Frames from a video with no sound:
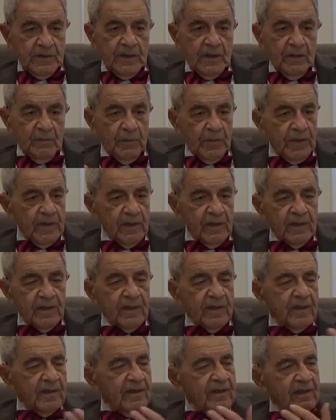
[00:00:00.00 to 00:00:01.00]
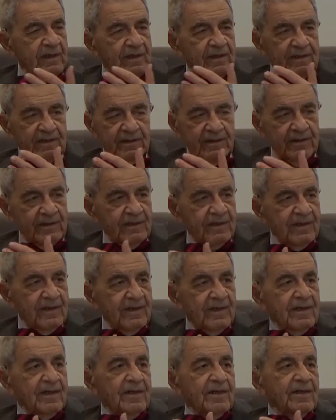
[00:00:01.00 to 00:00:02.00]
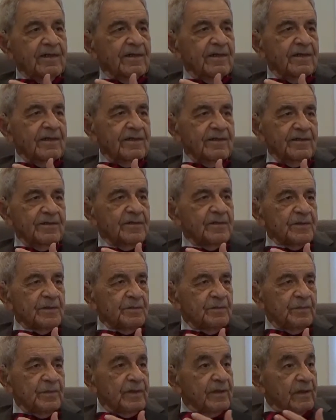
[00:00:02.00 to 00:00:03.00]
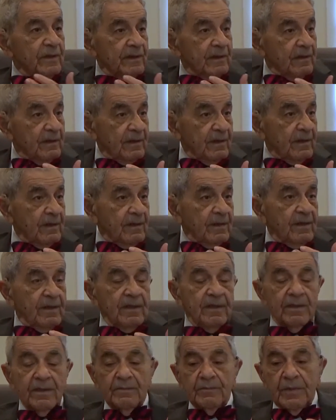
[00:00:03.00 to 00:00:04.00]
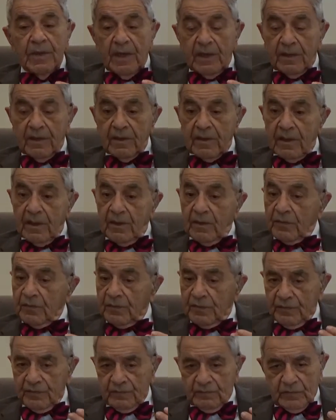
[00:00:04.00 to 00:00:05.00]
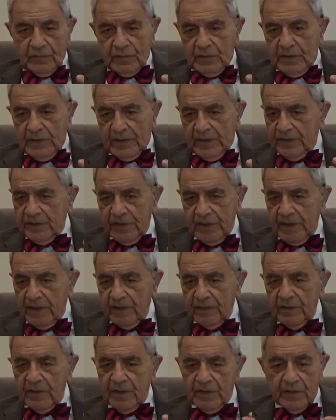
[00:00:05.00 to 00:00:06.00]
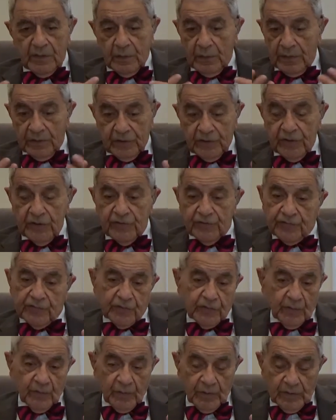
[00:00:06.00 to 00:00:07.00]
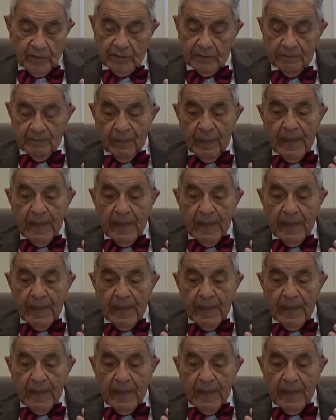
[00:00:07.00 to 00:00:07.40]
American and European background, excellent, and they were teaching well.